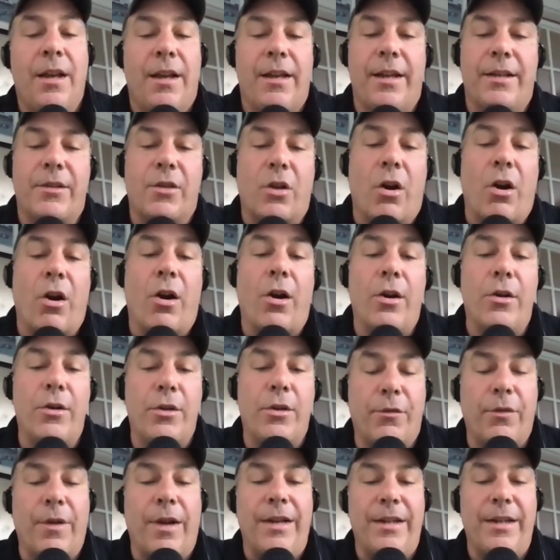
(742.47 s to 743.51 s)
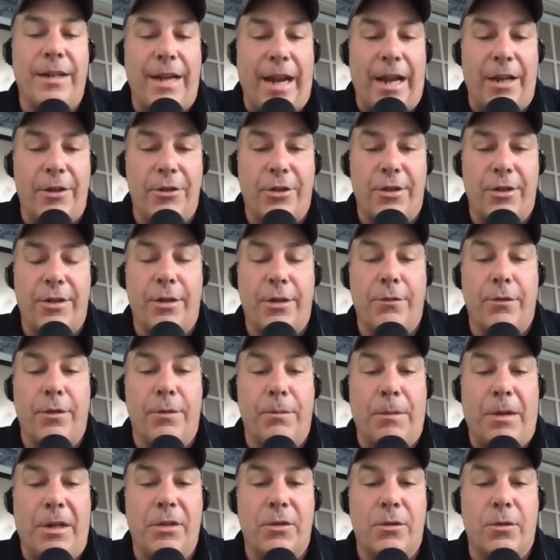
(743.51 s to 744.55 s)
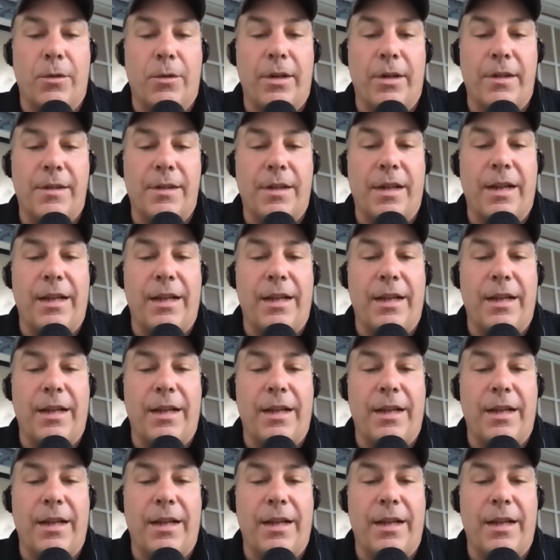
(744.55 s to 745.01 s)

it's hard to find an adjective in my stories.